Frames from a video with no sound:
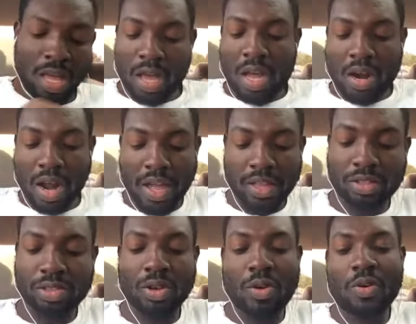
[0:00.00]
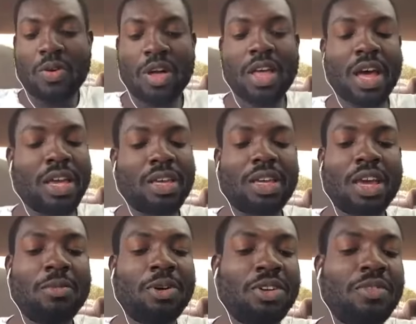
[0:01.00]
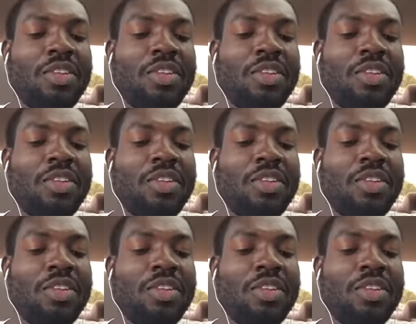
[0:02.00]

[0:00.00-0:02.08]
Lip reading: All right, so I came out of the